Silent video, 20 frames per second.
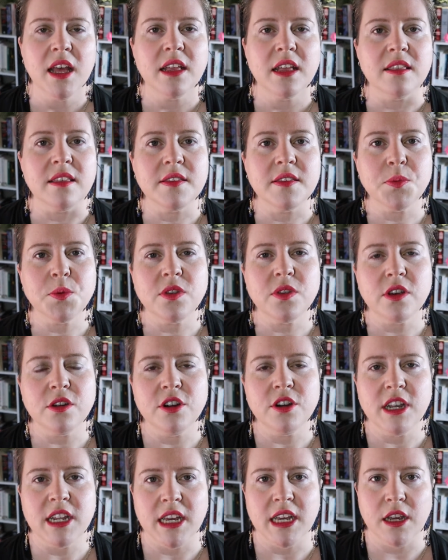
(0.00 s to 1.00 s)
This was a
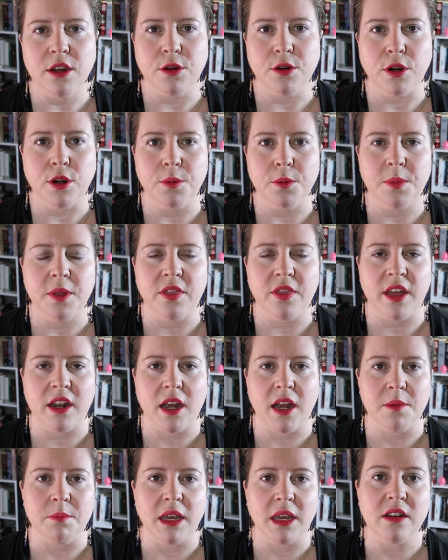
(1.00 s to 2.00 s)
critique group that
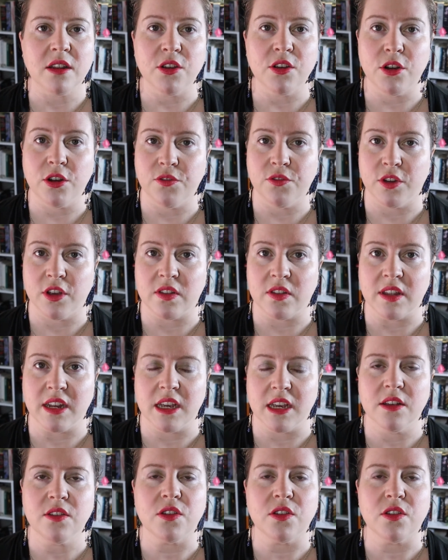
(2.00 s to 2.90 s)
I met at university,